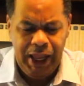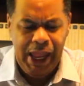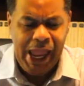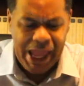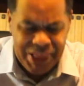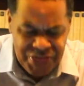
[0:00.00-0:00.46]

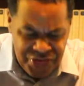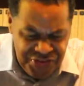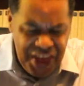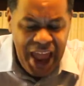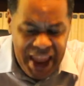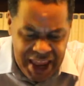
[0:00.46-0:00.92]
And
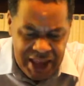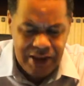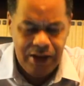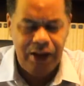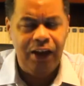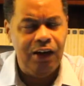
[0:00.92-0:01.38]

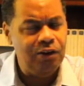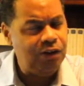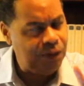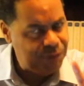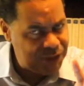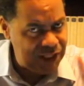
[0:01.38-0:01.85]
they,
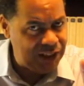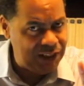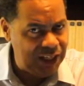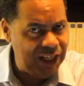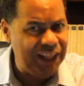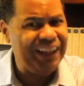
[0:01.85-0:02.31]
let me say it
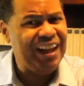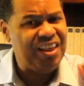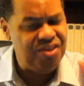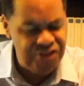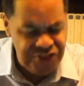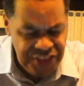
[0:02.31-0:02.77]
again,
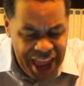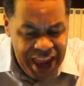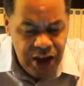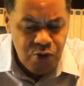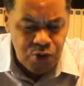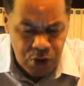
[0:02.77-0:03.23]

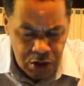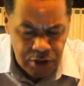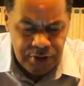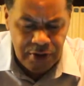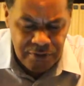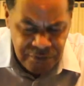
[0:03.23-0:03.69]
they
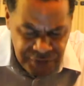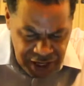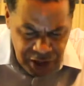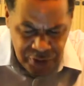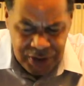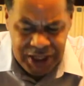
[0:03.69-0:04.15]
were
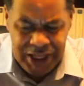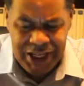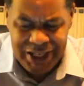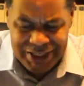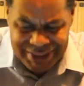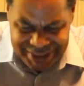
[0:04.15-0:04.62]
very
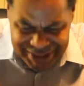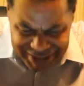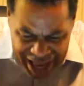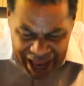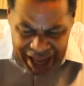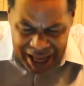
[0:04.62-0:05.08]

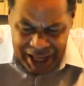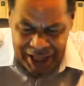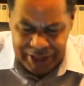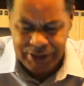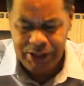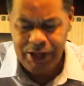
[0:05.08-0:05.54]

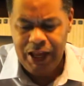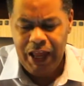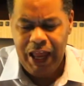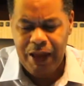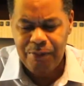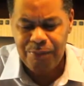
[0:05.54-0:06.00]
sad
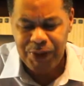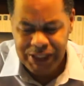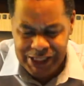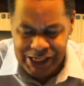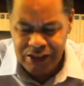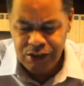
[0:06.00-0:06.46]
and
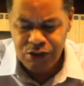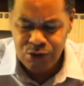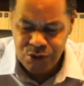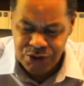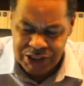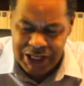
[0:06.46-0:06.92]
began
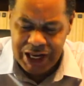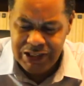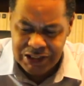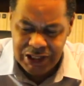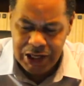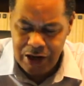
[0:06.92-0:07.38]
to say
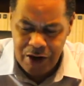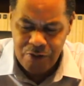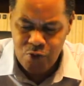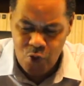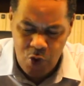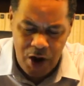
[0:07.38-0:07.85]
to
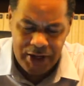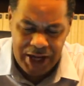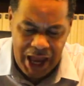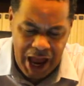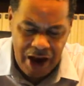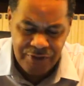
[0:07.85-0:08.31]
him
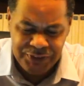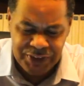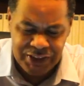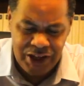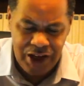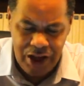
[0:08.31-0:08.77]
one after
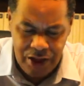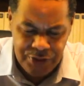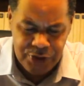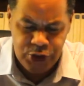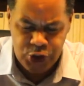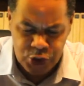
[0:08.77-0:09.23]
the
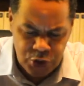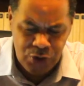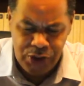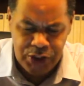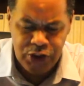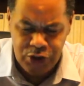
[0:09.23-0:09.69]
other,
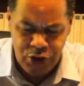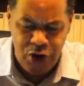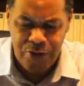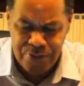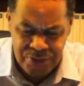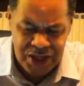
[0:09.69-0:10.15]
"Surely you
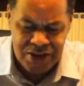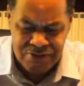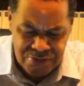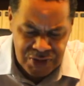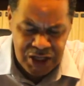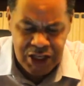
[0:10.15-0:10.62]
don't
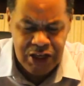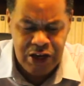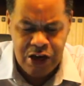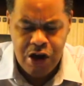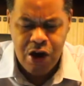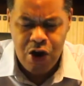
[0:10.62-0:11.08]
mean me,
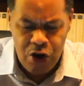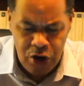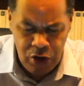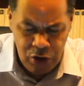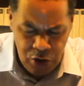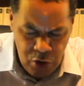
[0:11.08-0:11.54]

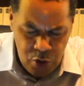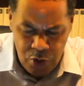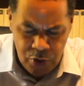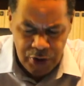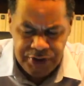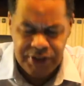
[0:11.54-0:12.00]

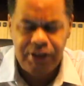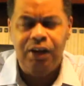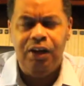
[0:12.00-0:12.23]
Lord."